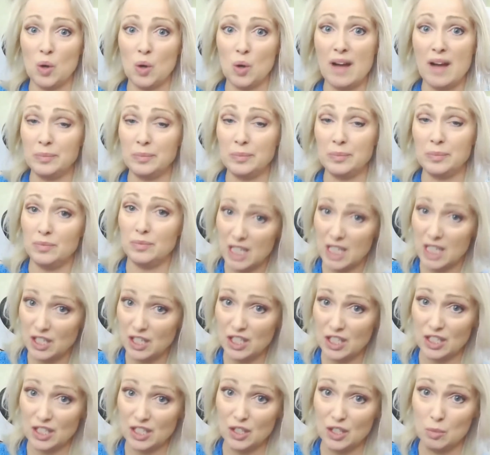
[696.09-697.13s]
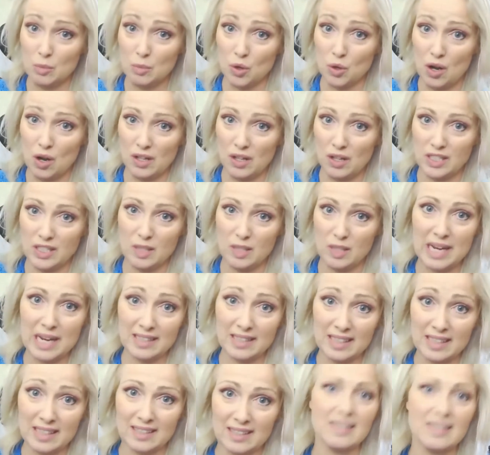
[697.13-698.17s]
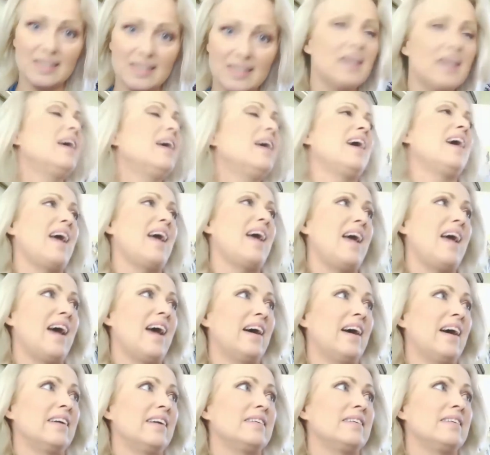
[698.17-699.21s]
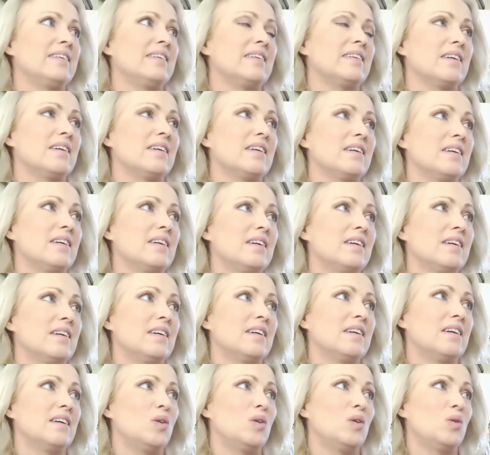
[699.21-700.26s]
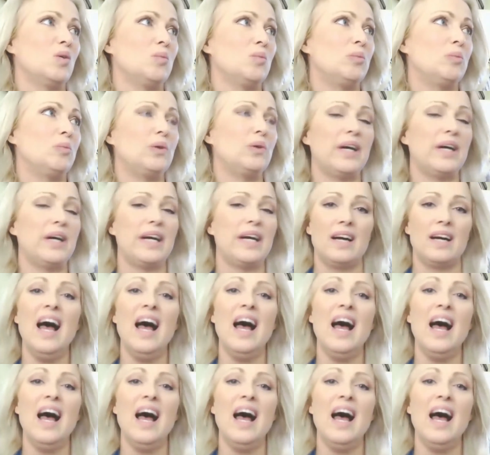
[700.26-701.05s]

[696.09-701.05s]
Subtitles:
I'm teaching numerology basics, and boy,